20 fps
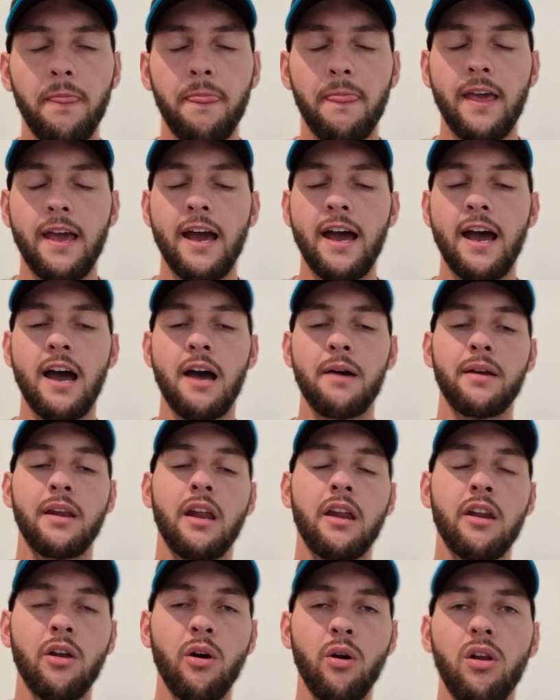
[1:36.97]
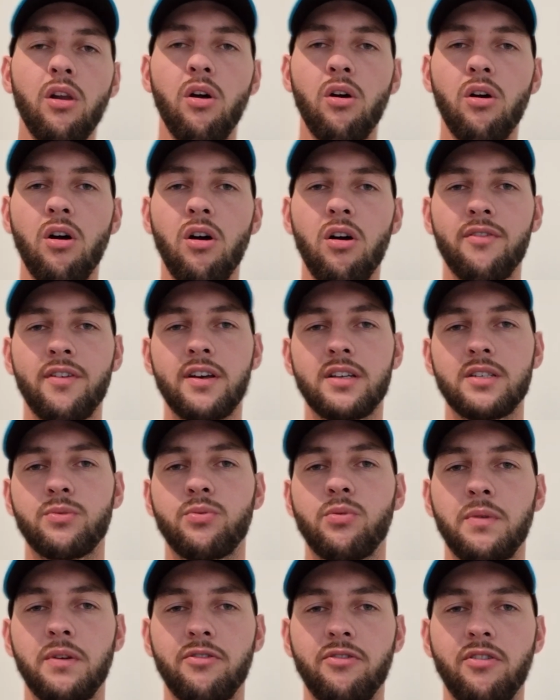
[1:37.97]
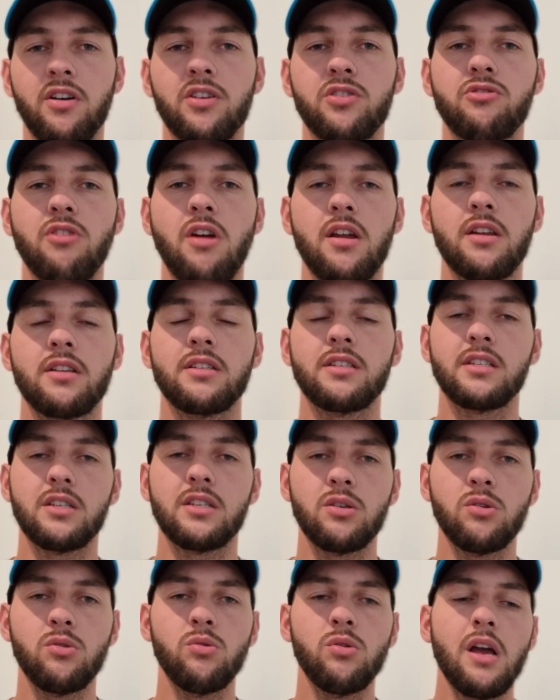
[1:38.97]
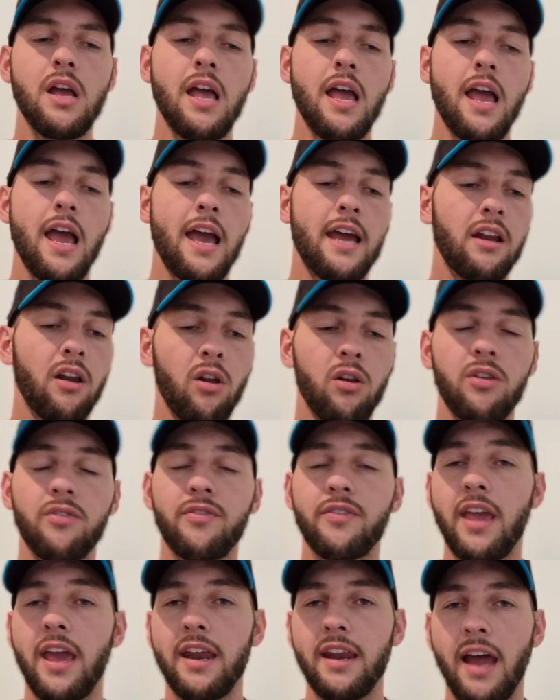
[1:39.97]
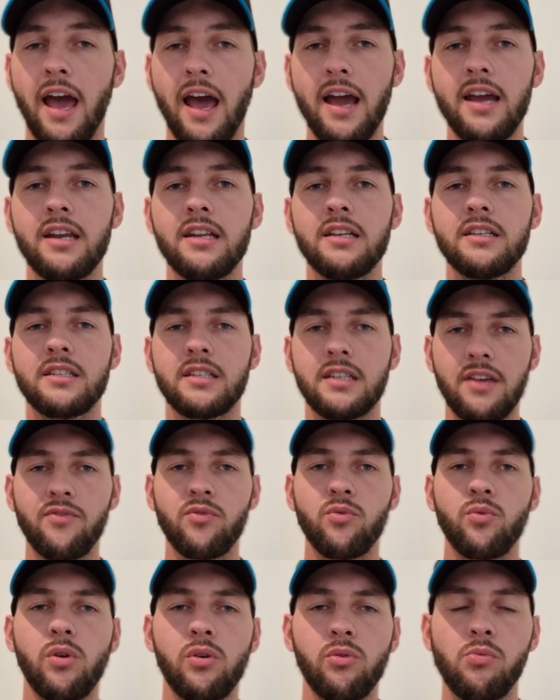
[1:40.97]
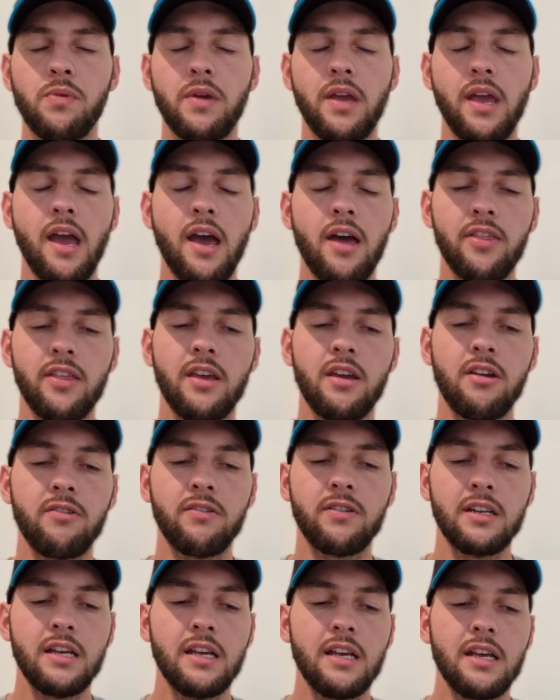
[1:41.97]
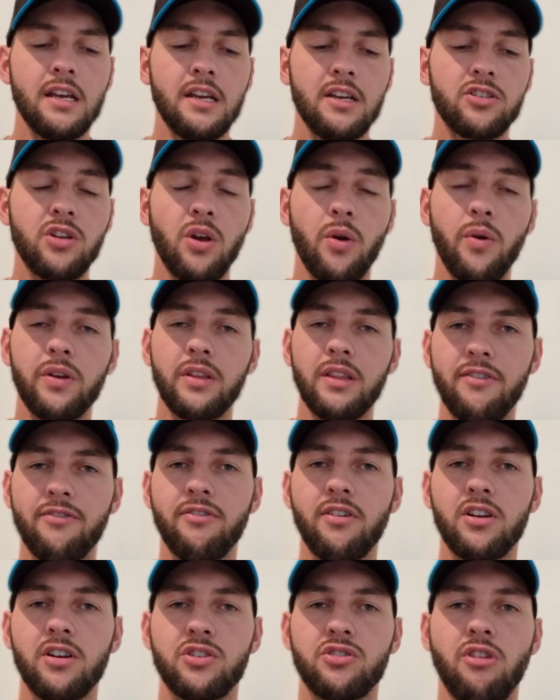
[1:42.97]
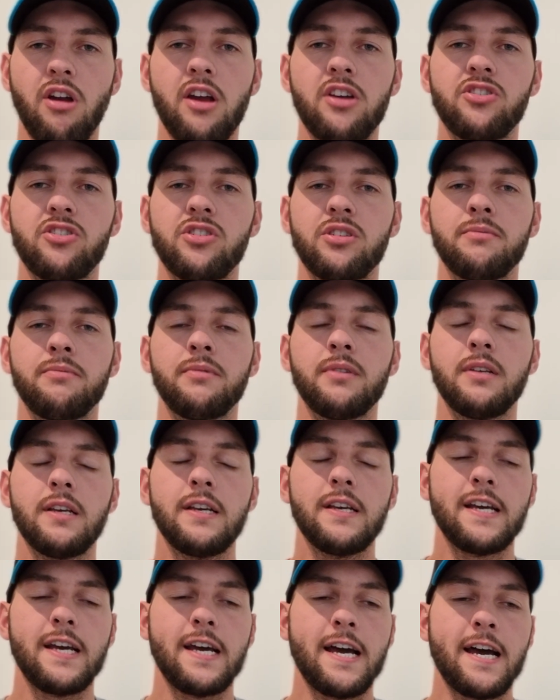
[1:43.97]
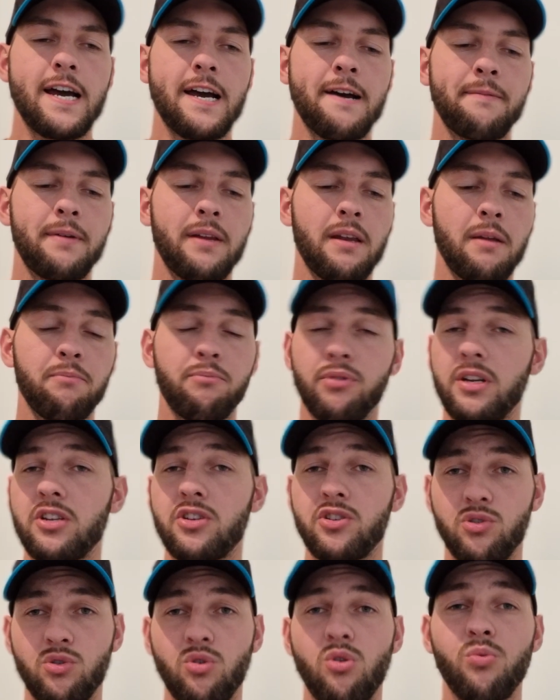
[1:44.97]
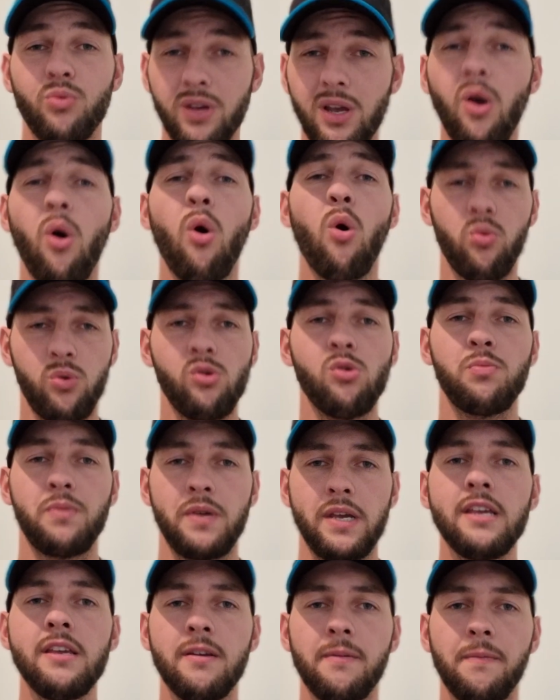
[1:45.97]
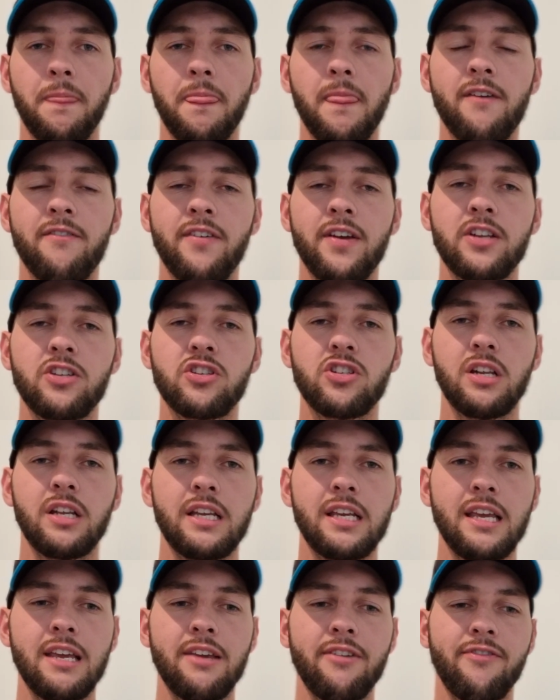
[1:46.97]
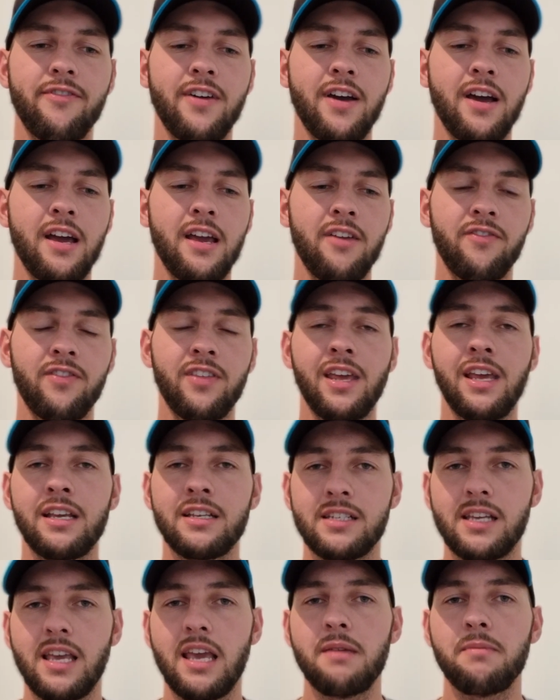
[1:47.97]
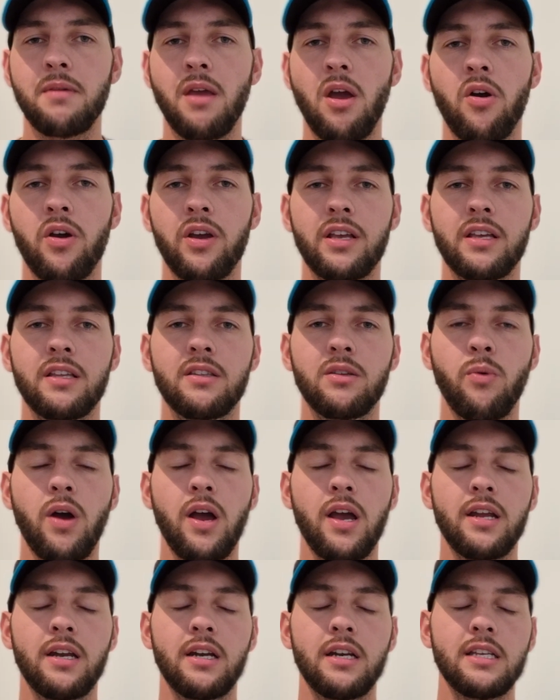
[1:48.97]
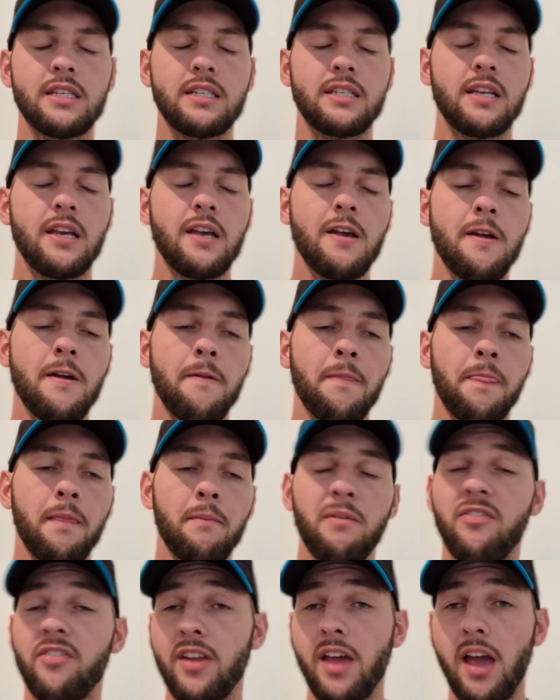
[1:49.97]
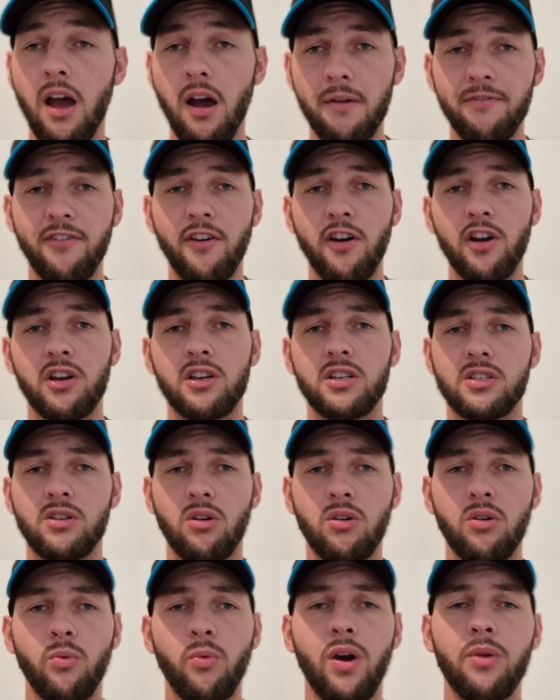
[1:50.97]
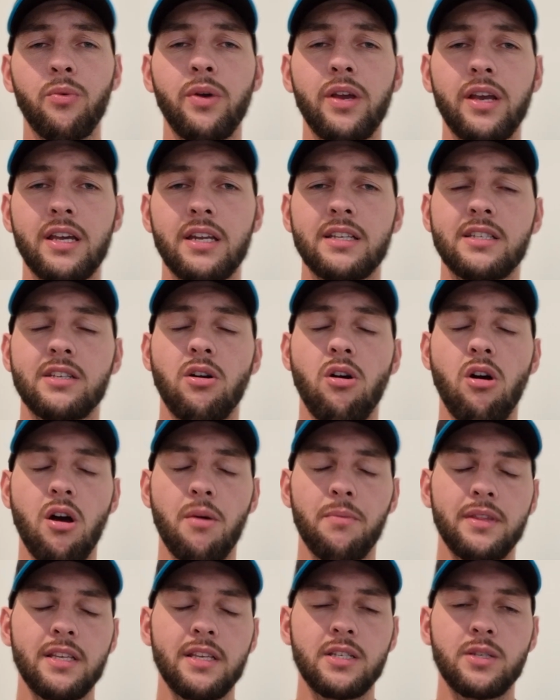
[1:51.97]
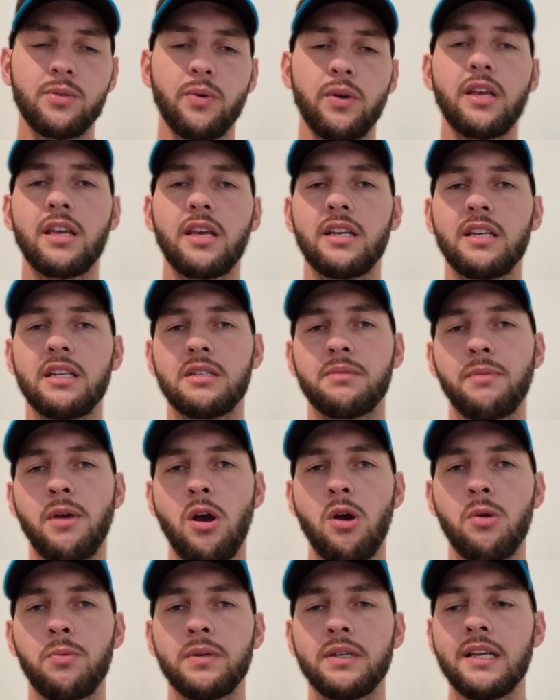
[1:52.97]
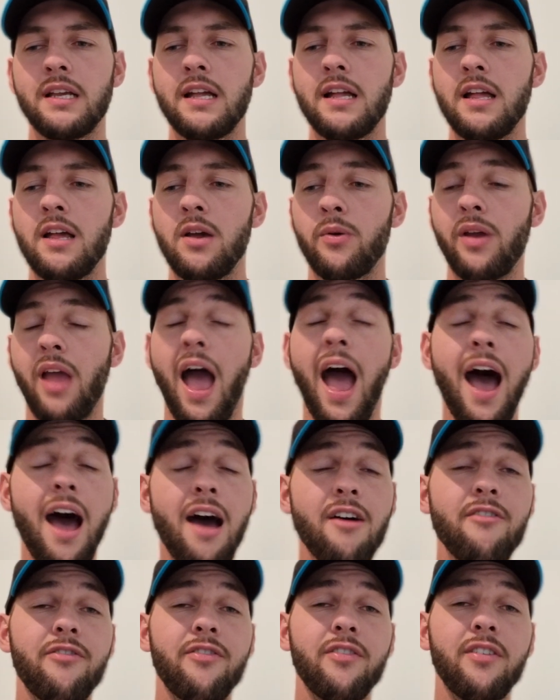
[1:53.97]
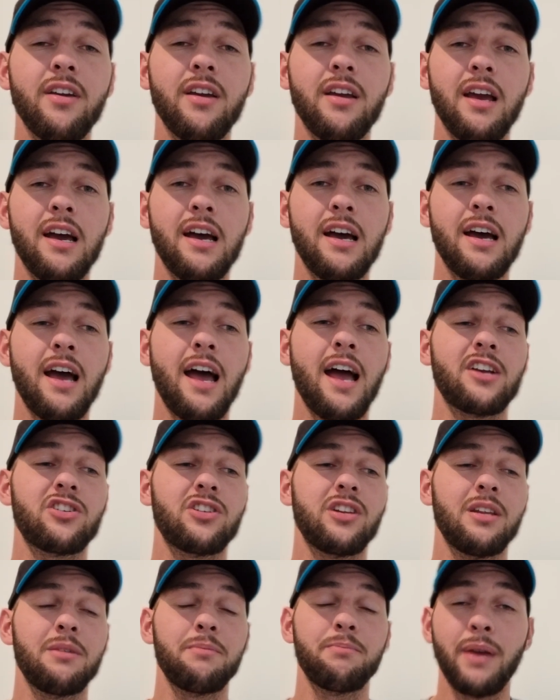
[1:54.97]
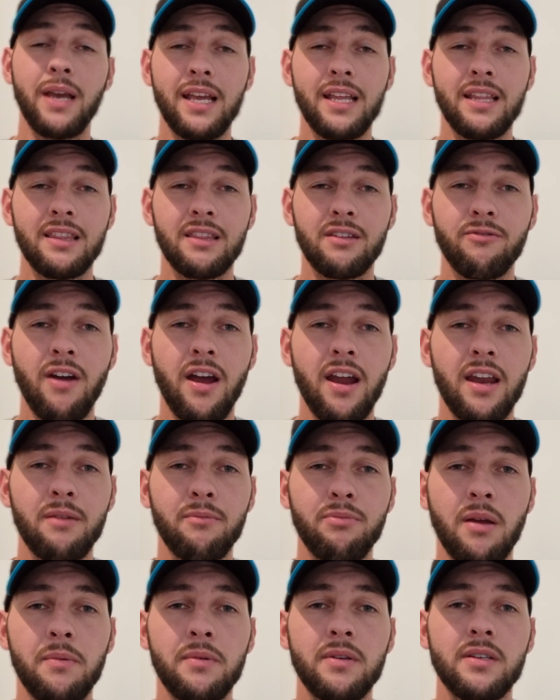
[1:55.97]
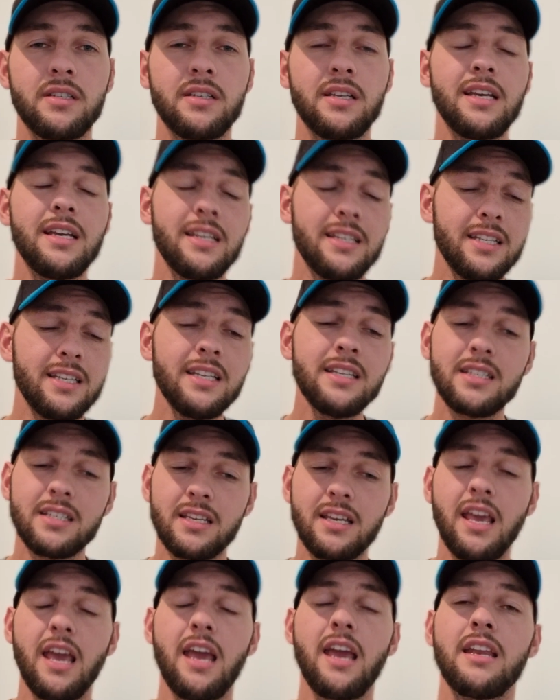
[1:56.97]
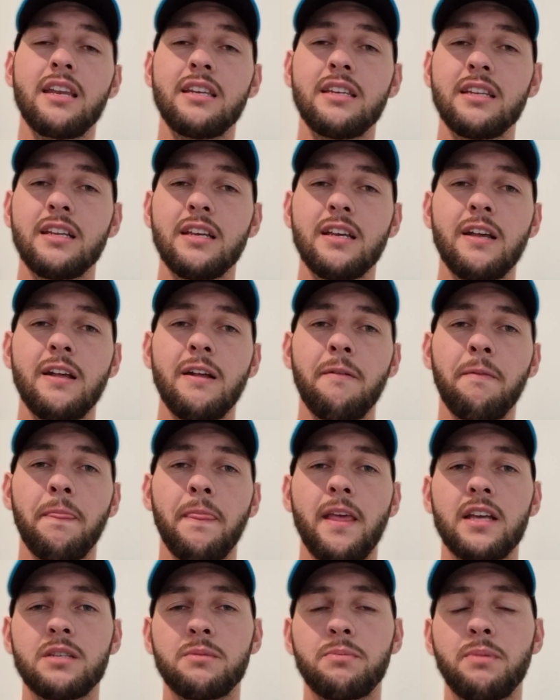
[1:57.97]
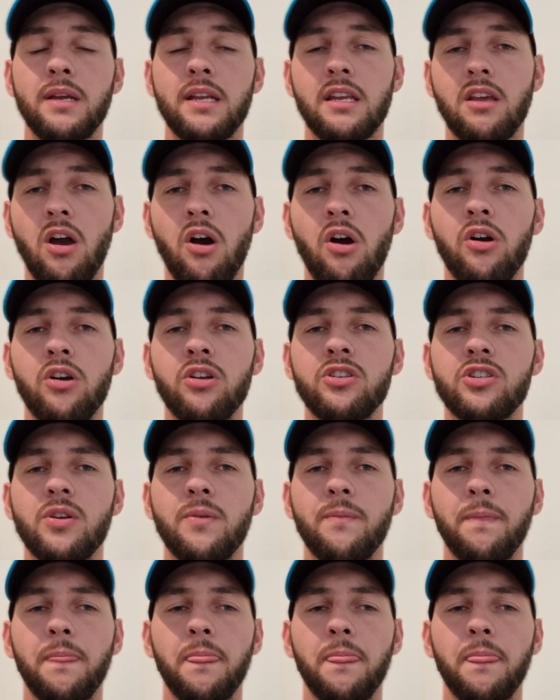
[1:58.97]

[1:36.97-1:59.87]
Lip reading: And I know a lot of us will be frustrated still, and a lot of Ken haters, and everyone will be out there and showing their frustration. And I'm pretty sure we all will be eventually if things keep going the way it is. But for now, I'm focused on 1 week at a time, and this week it is Melbourne. We have actually beaten the reigning premiers since Ken has been coach.